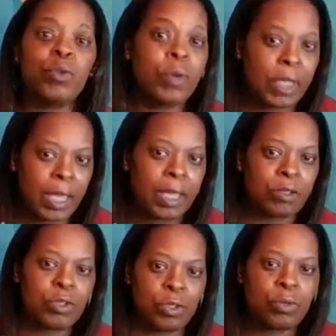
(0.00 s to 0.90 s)
You can
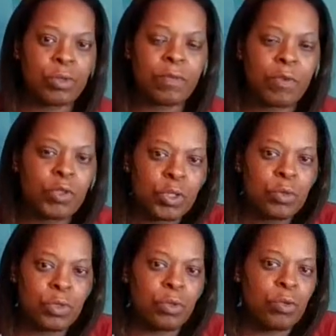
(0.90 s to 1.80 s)
choose, if you
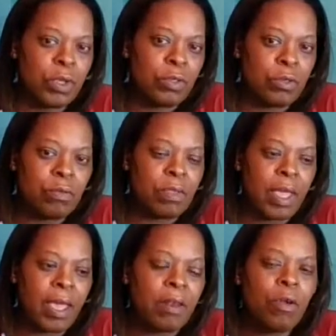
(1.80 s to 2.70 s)
choose to, you can do
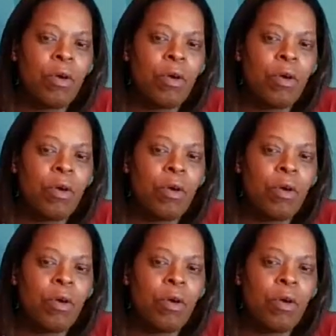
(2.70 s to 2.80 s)
that